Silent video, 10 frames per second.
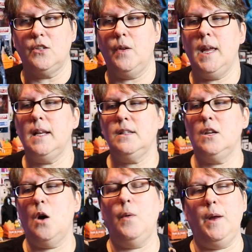So he doesn't
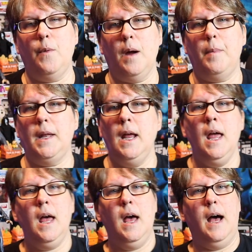go anywhere, but
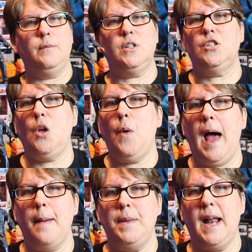I'm just so
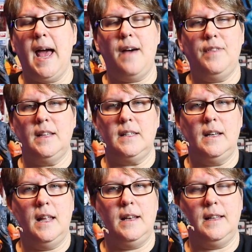happy to have this
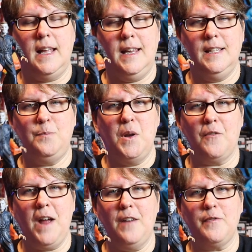and that he's been
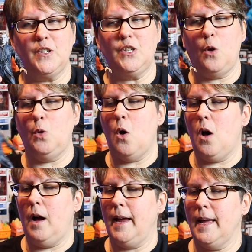around for so
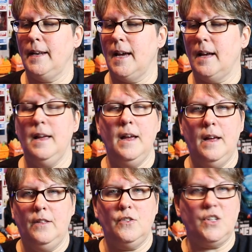long and
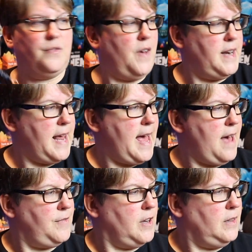they're just fun to
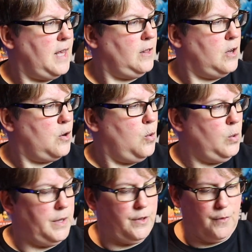have. They look
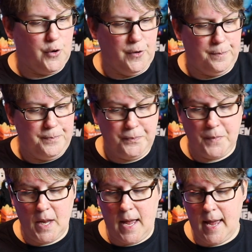cool in the room.
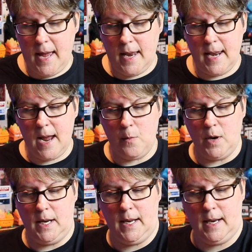And now we're
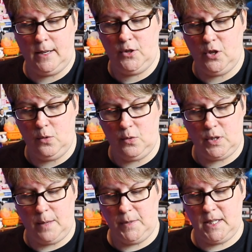going to get into
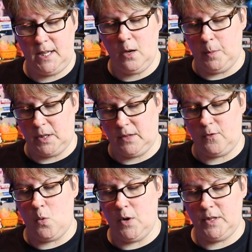some steelbooks, of
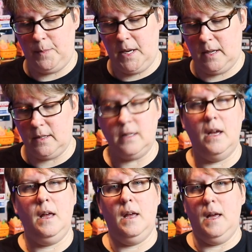course, because
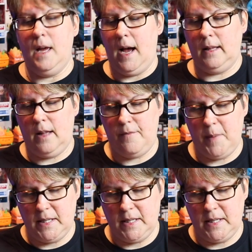I love my